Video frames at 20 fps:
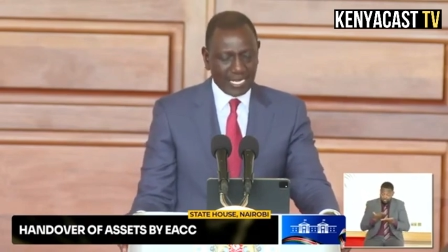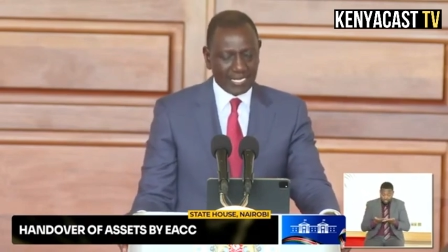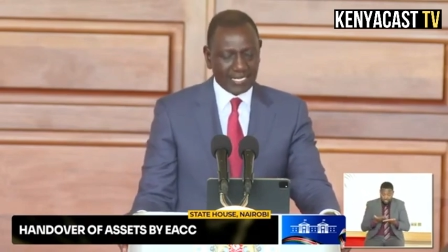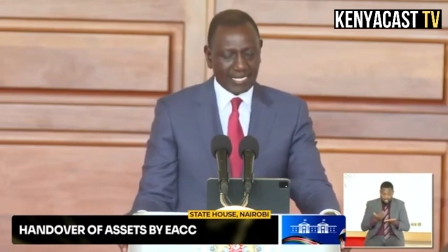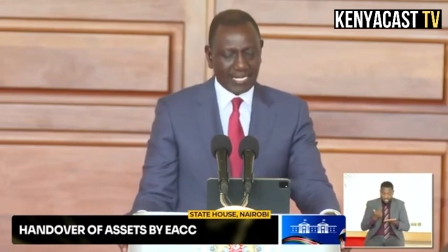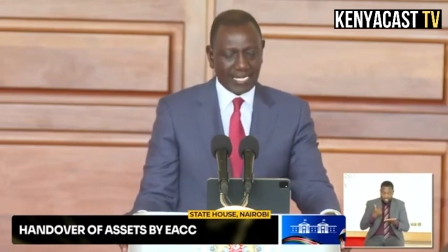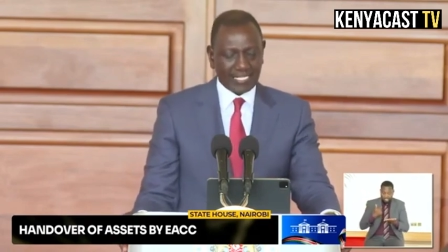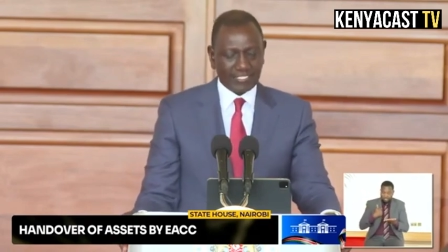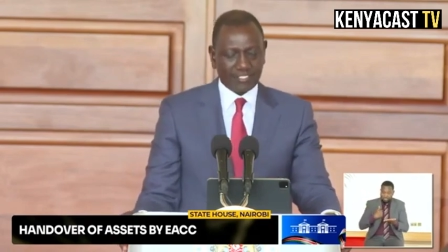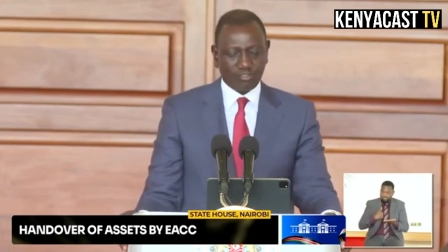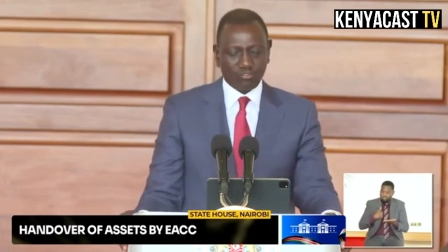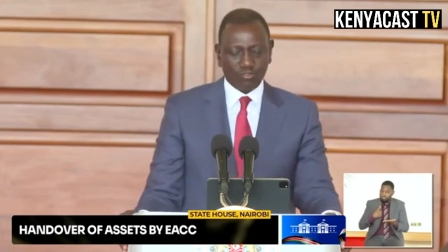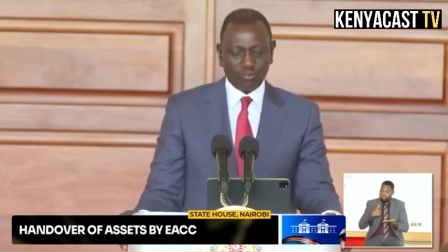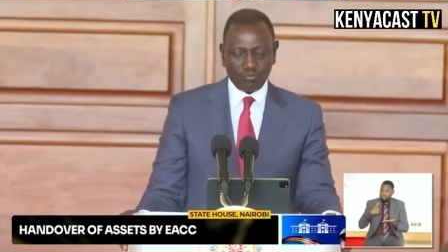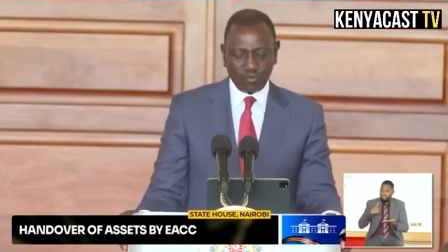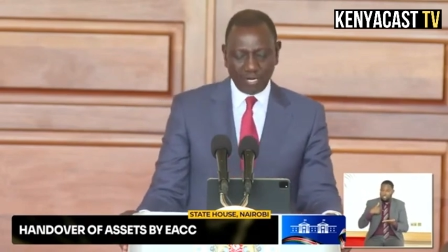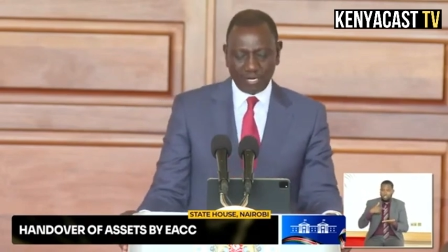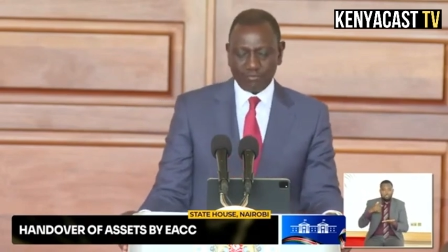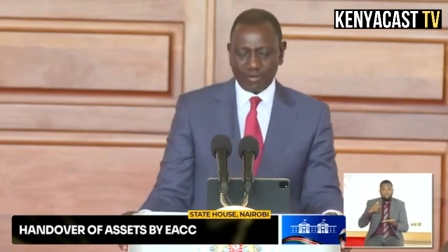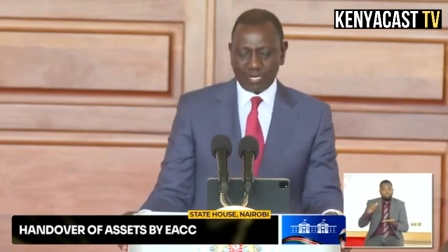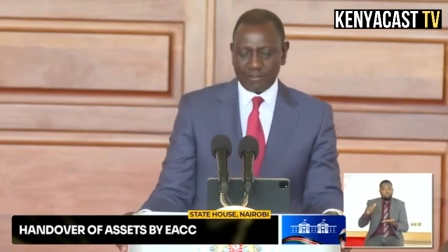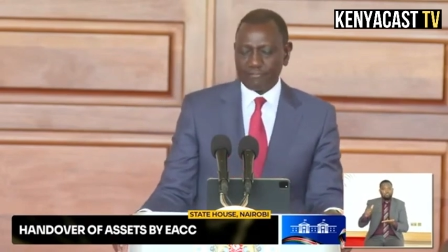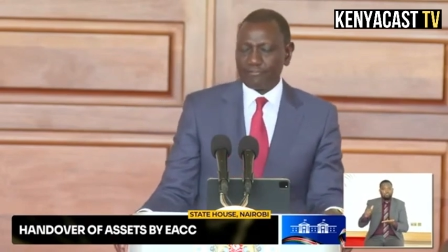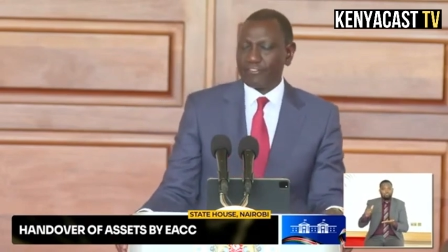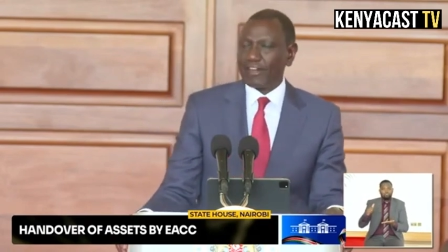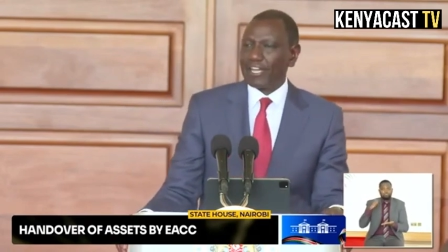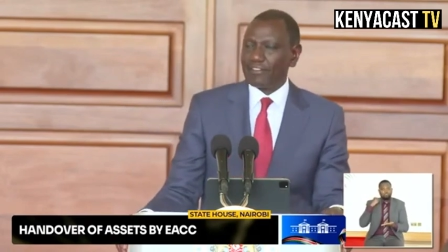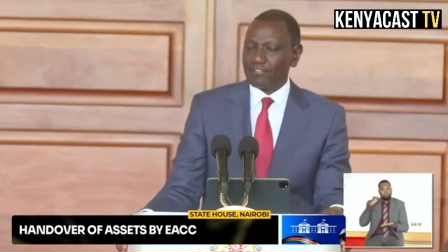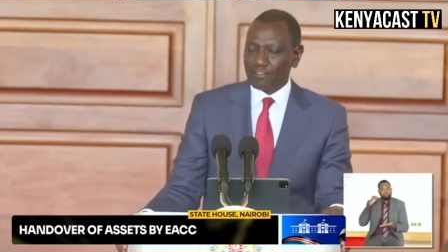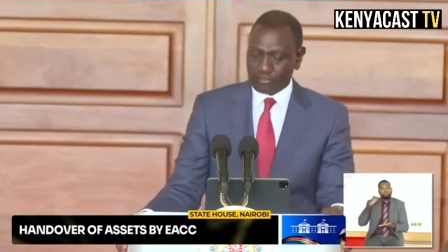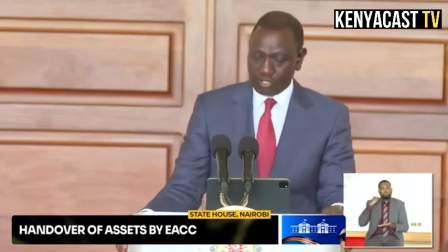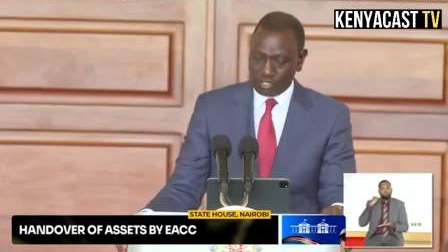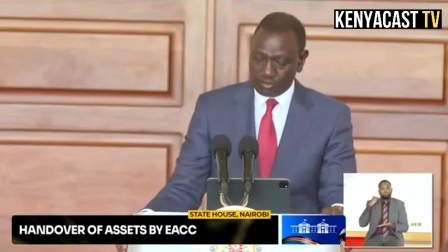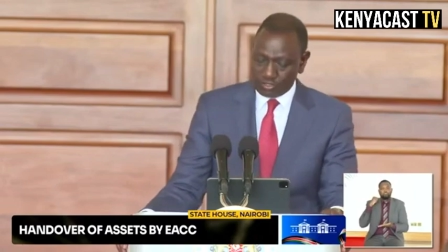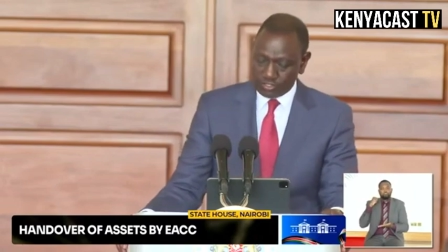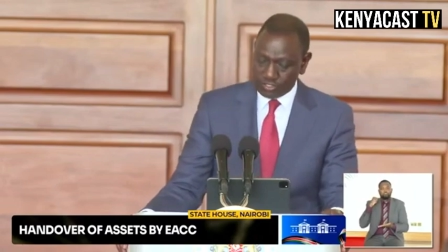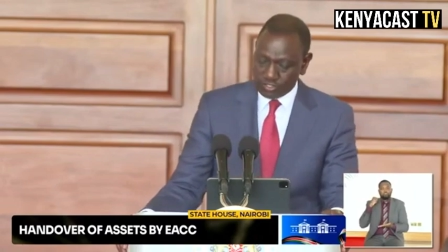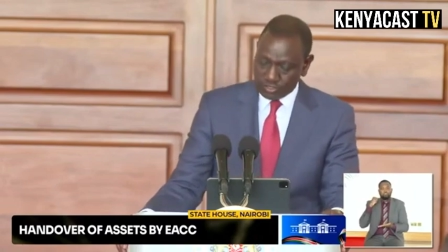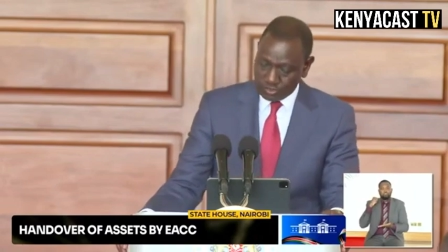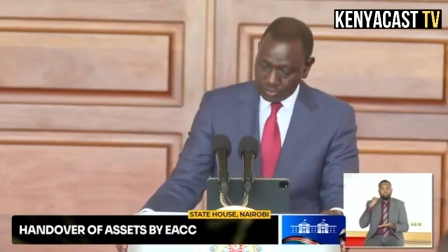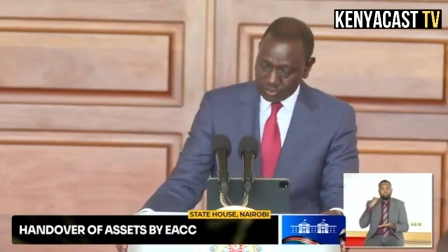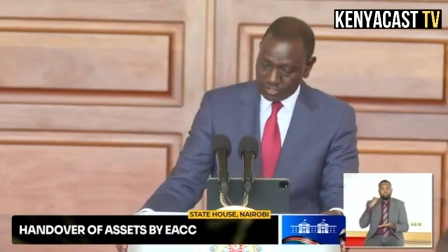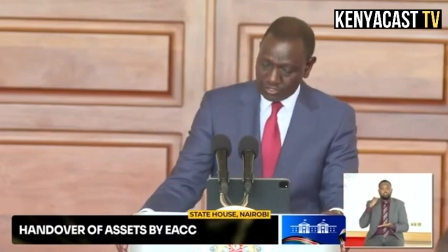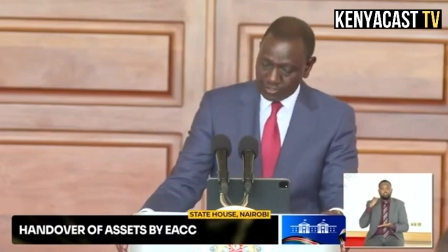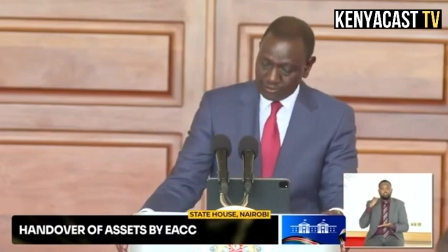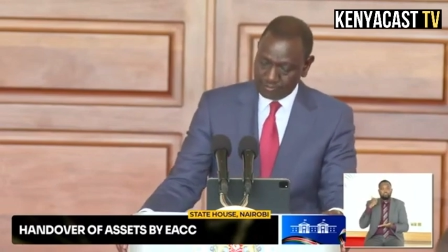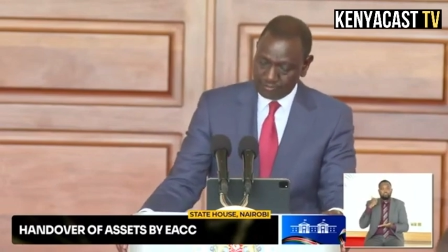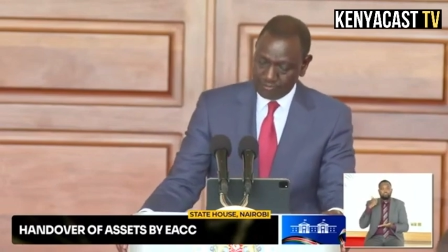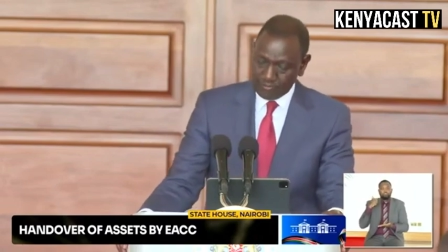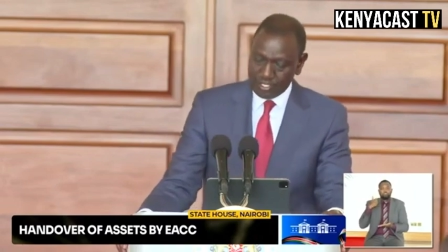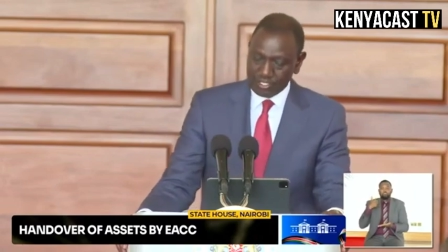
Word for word: under Article one fifteen of the Constitution